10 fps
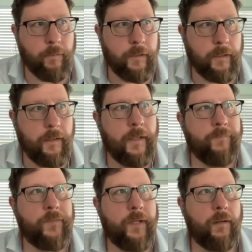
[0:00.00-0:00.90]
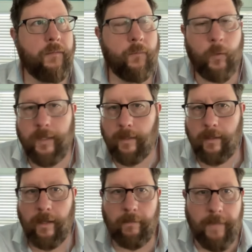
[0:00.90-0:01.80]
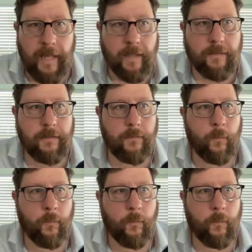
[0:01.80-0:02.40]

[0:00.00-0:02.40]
We're going to weaken Hamas.